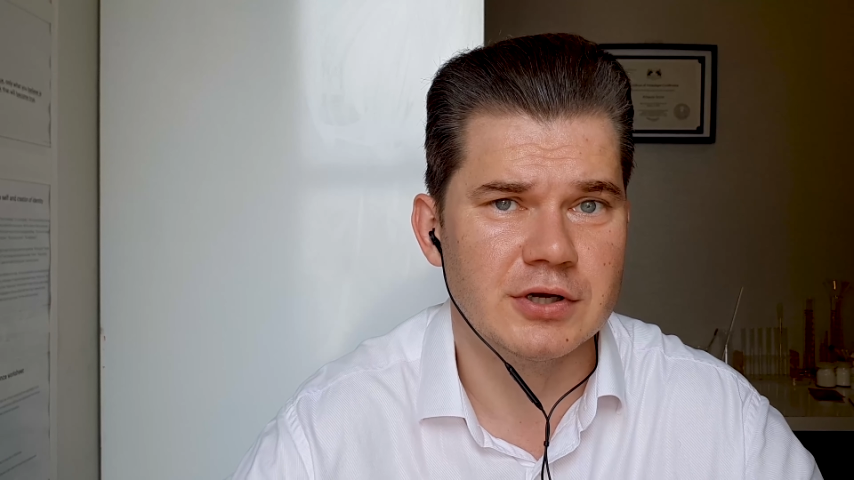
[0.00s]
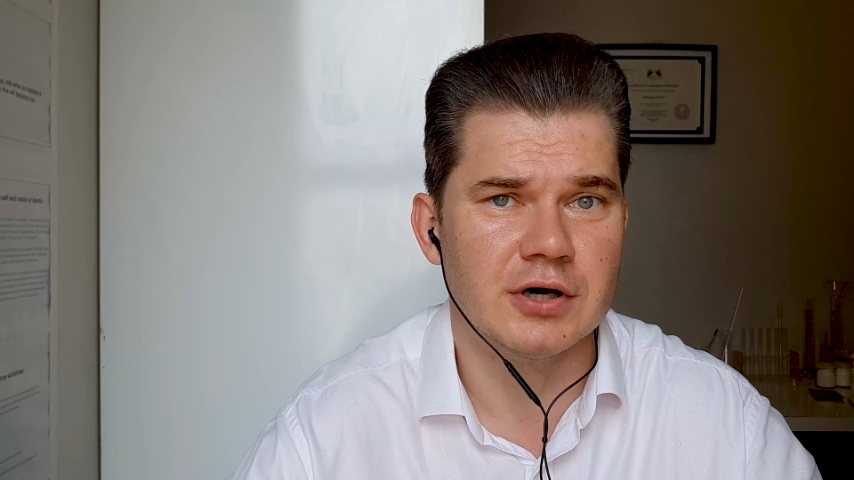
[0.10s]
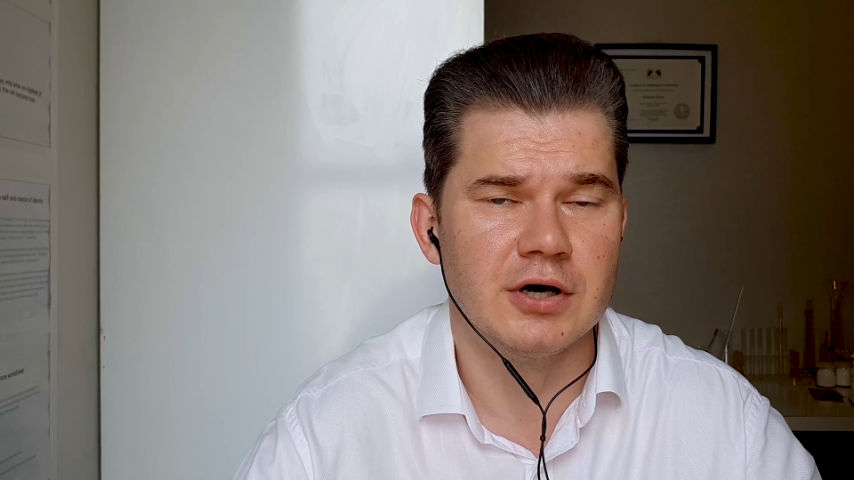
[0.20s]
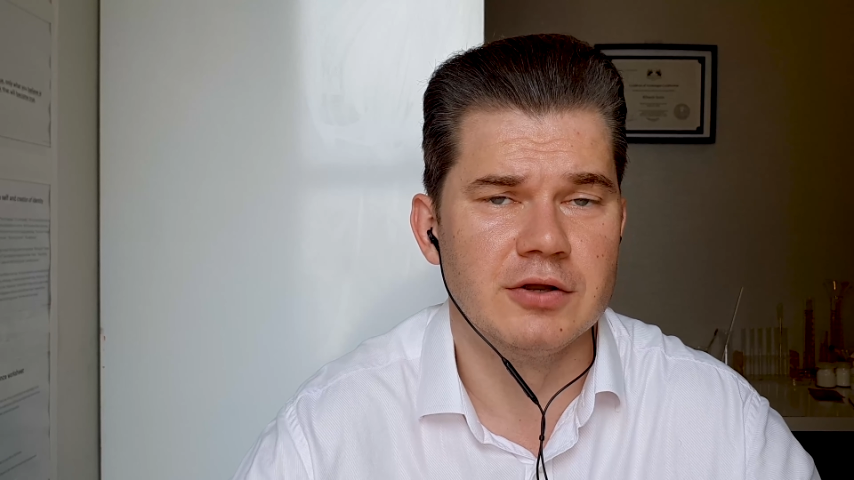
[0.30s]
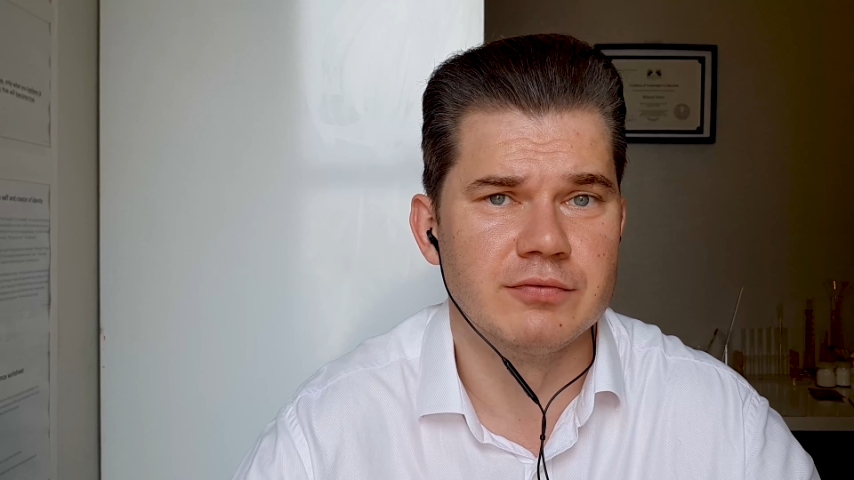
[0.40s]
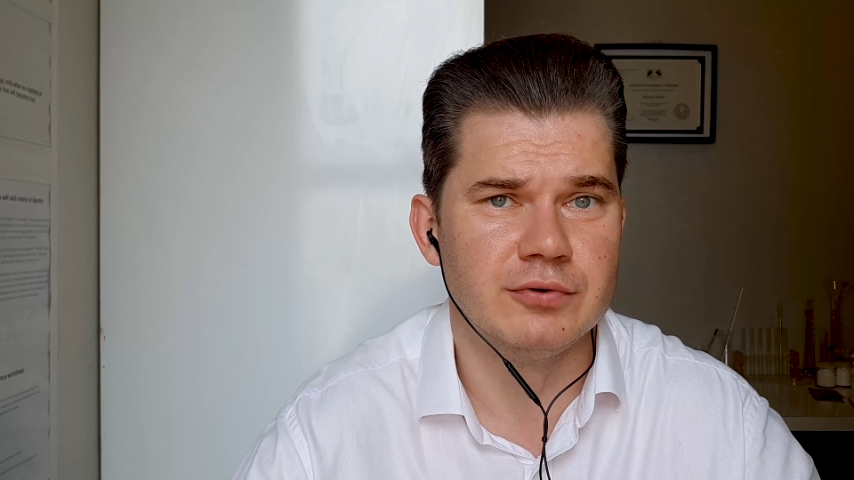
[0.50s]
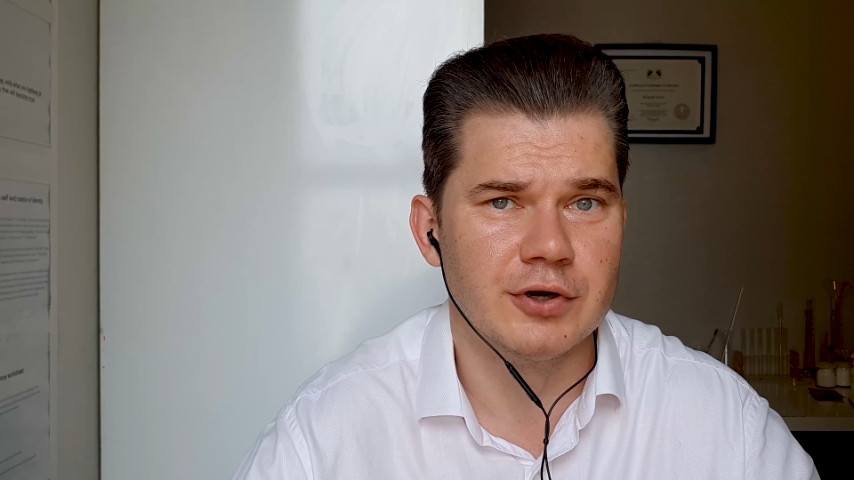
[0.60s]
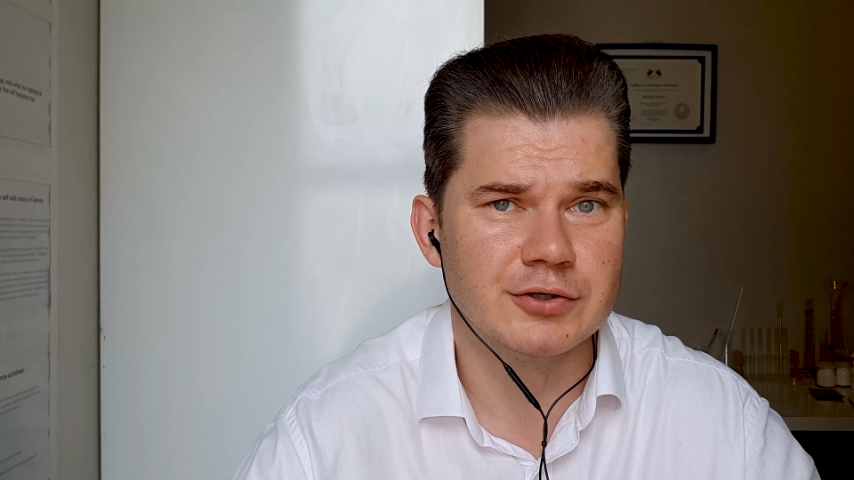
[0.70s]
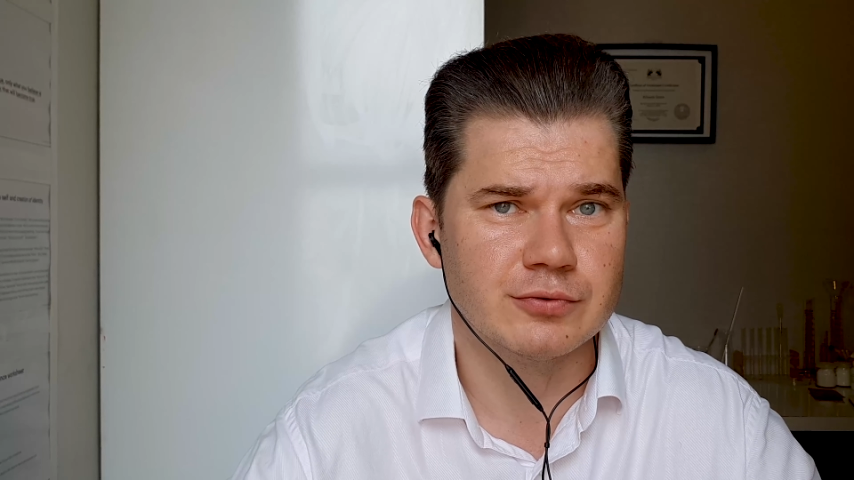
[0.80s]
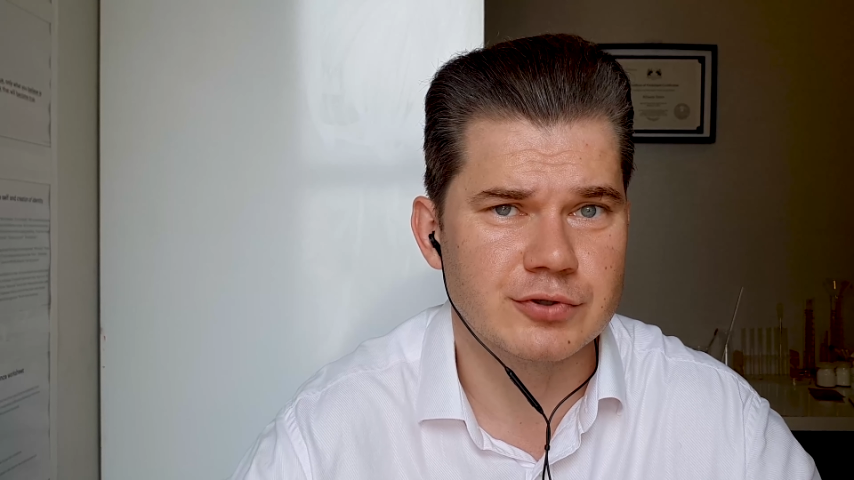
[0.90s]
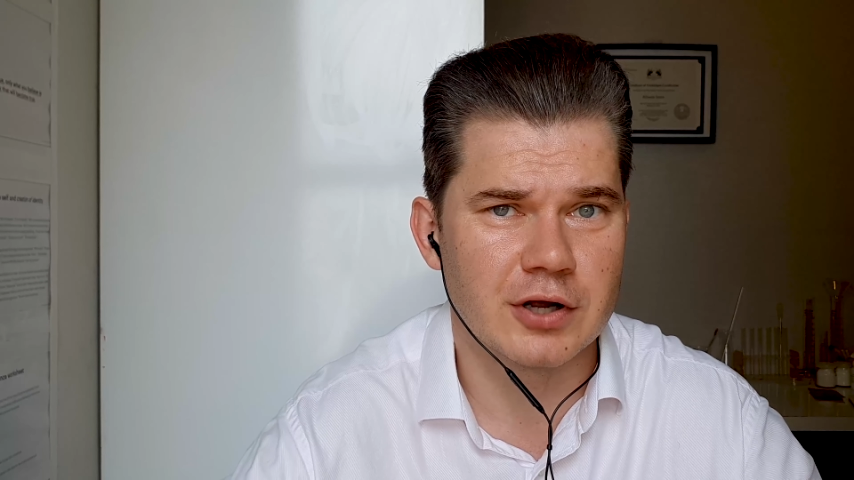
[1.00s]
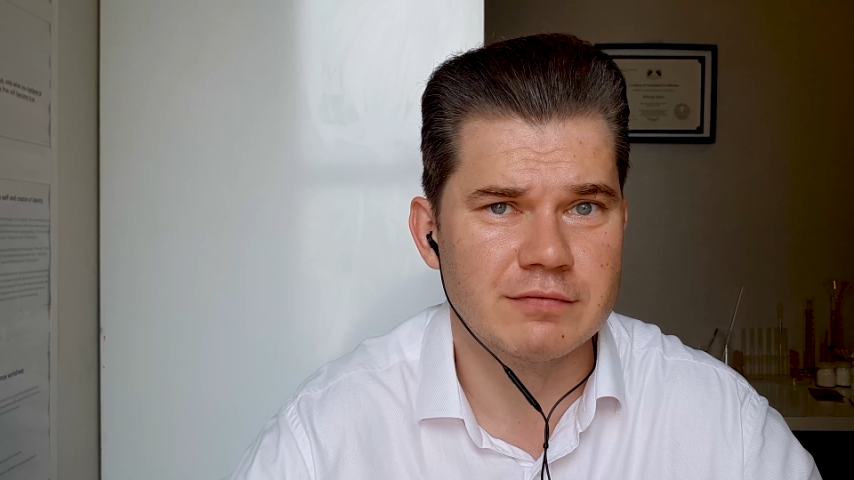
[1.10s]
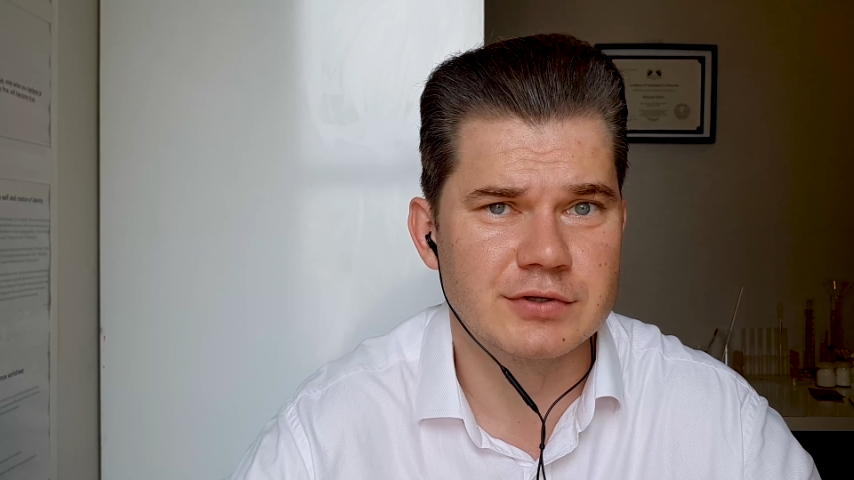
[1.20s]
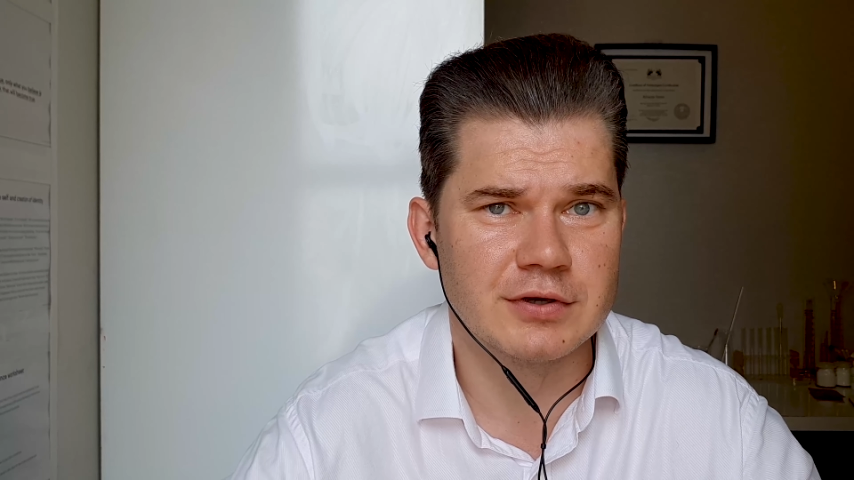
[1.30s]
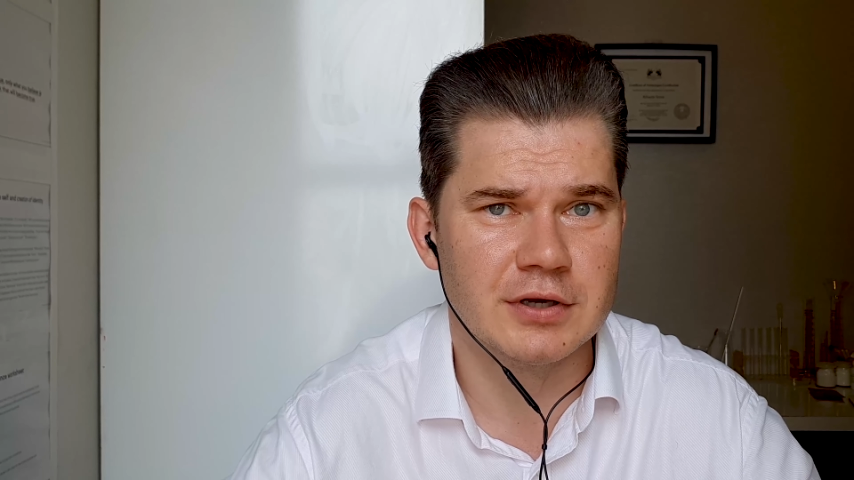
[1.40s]
and for you guys who struggle
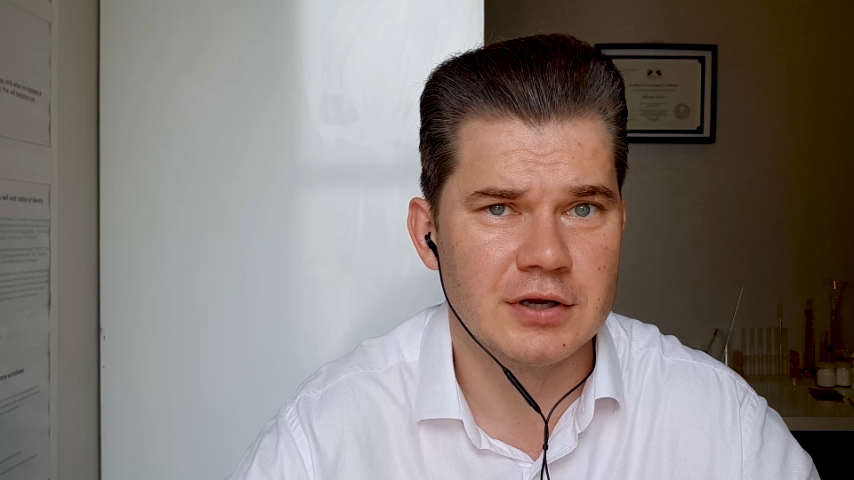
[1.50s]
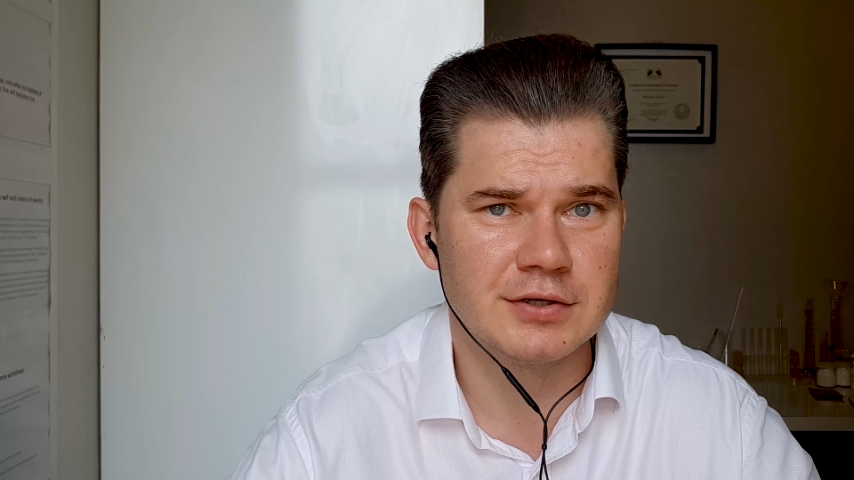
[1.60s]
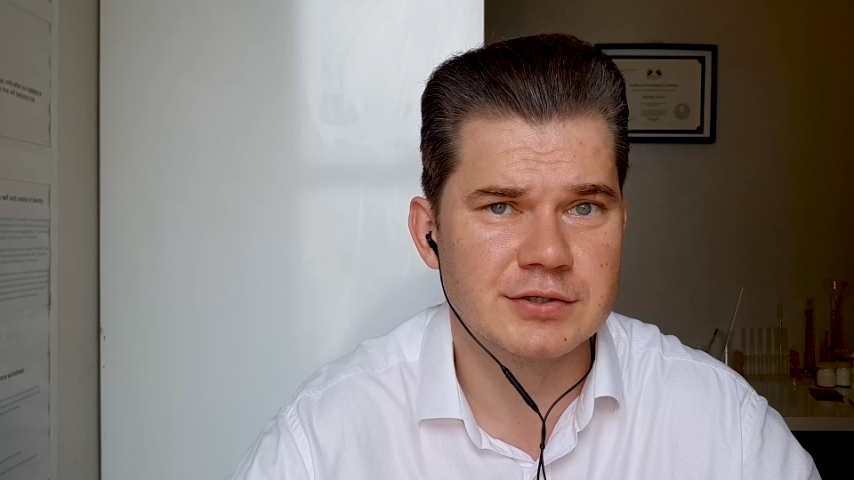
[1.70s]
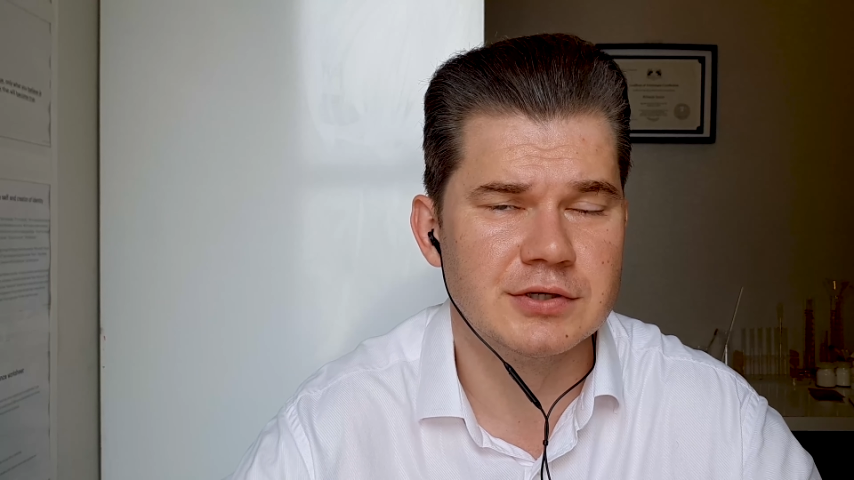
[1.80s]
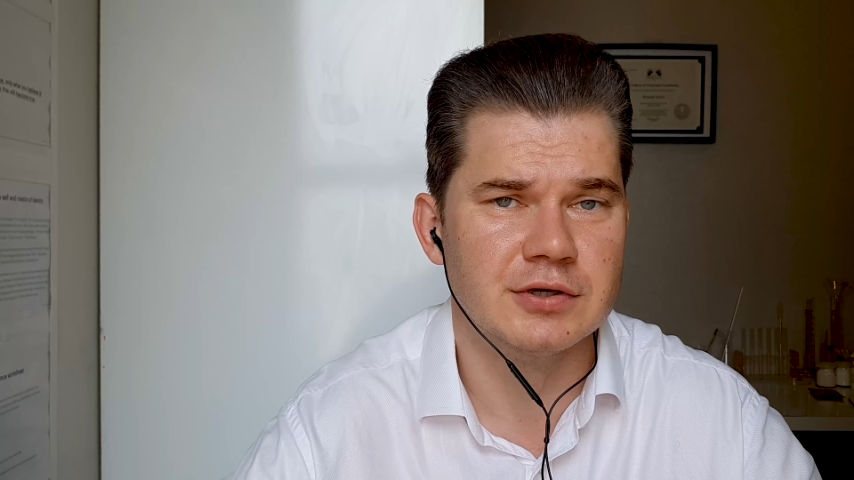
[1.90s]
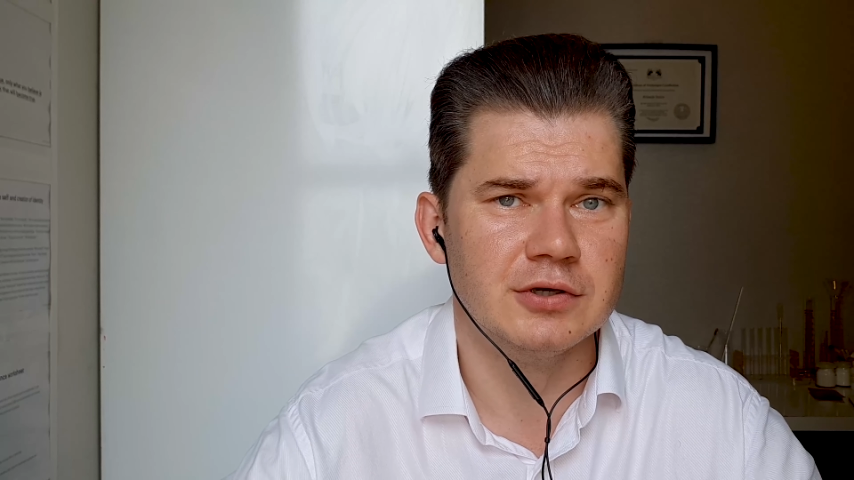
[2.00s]
with the hair loss uh,